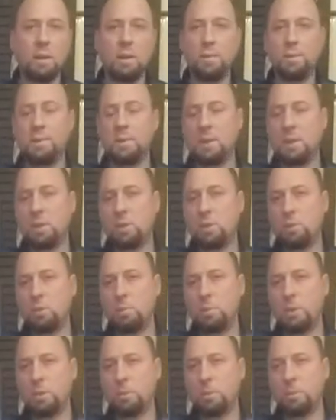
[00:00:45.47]
I'd say you
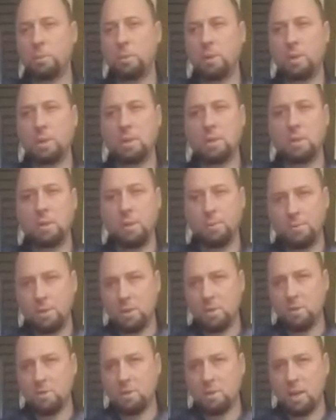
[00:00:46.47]
should be able to play the skip
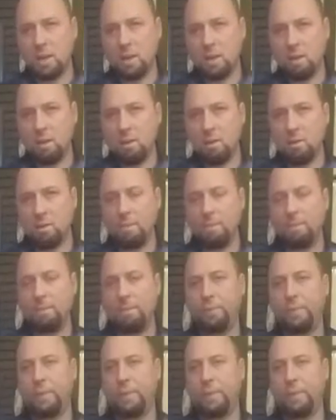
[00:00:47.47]
note scale,